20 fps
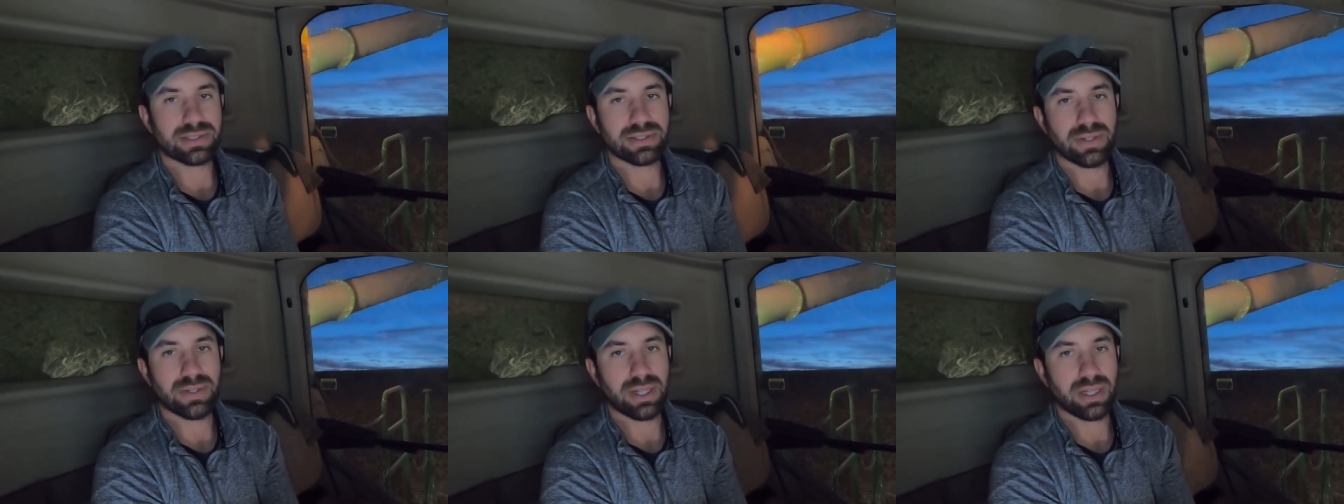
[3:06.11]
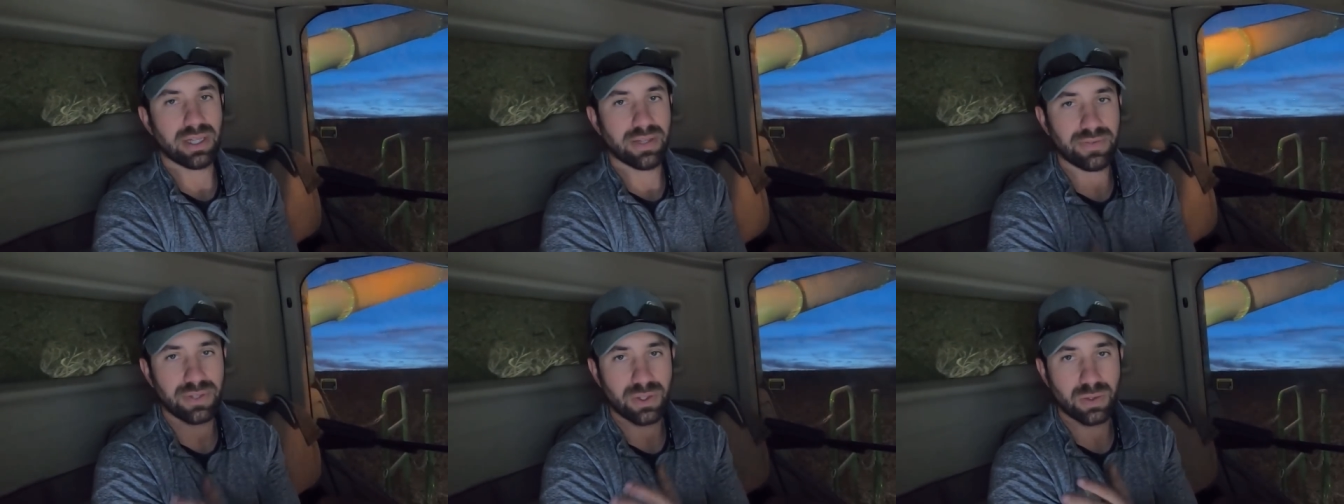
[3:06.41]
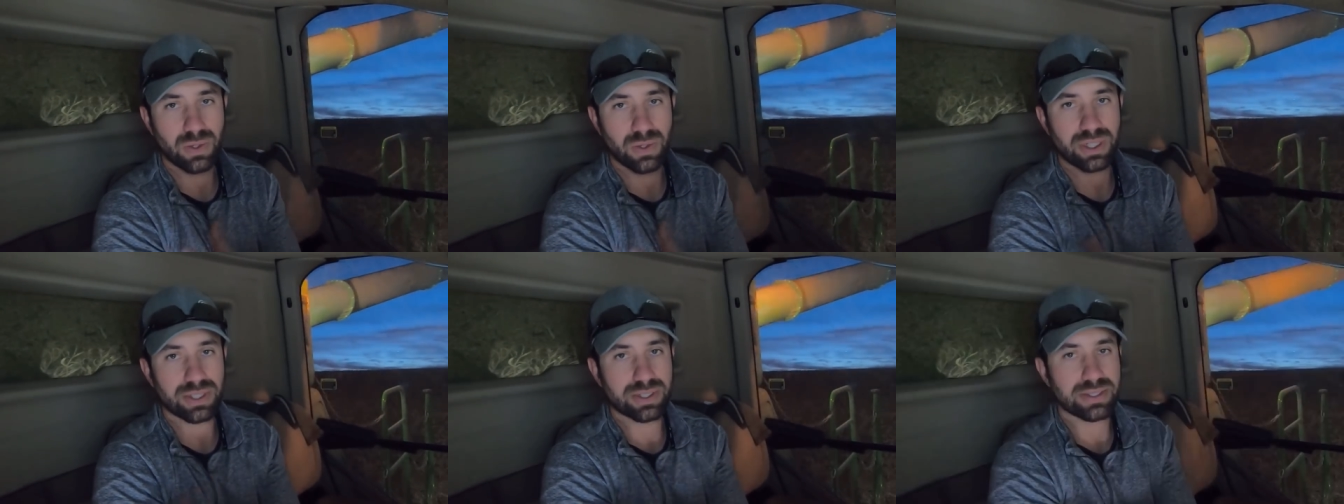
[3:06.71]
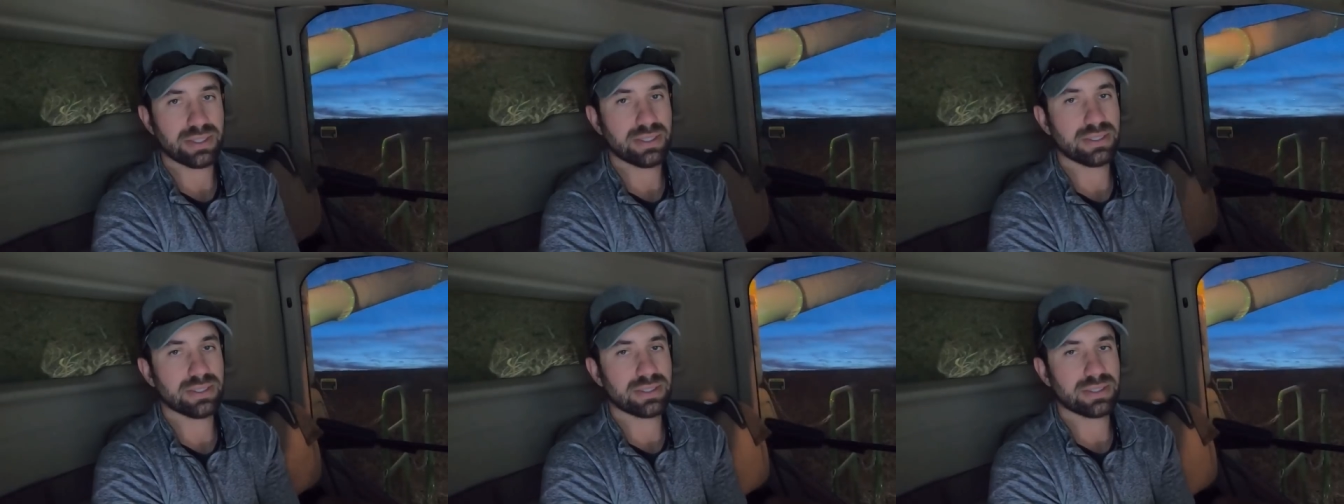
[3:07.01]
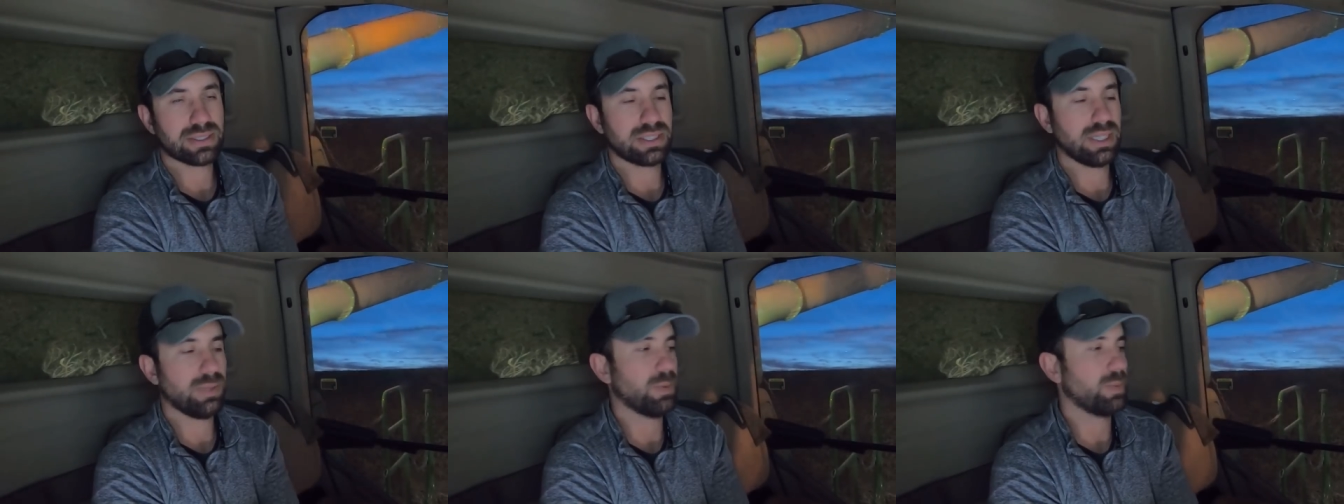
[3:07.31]
So I love the questions,
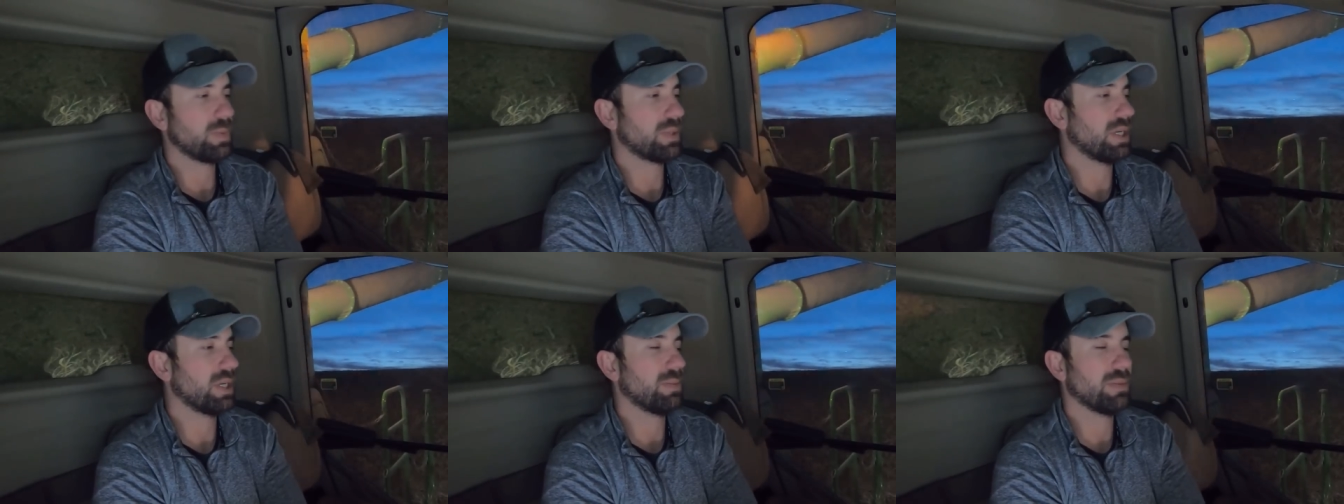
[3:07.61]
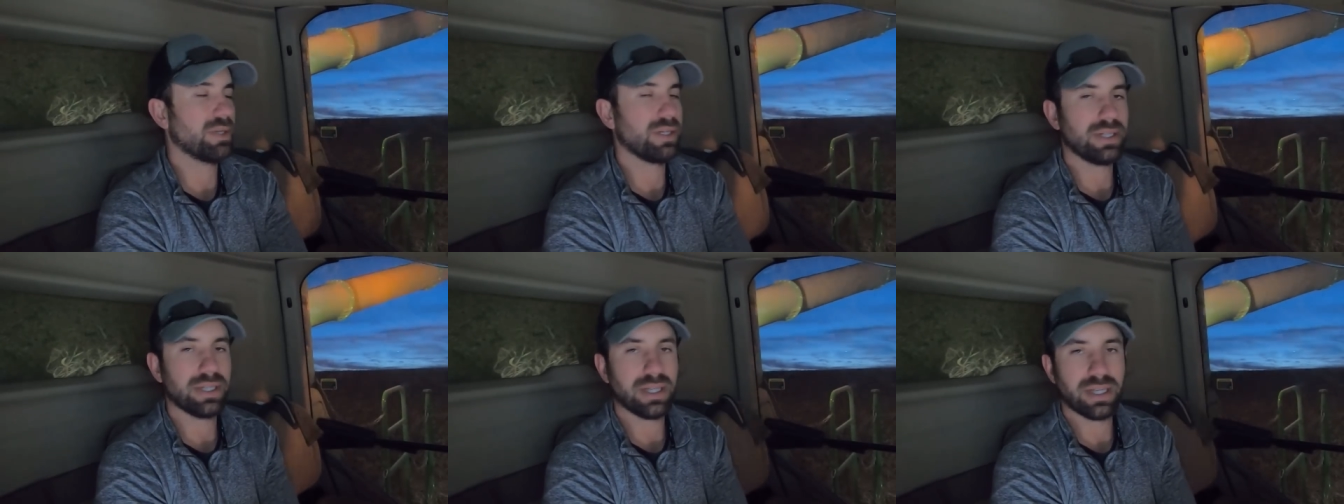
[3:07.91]
keep them coming,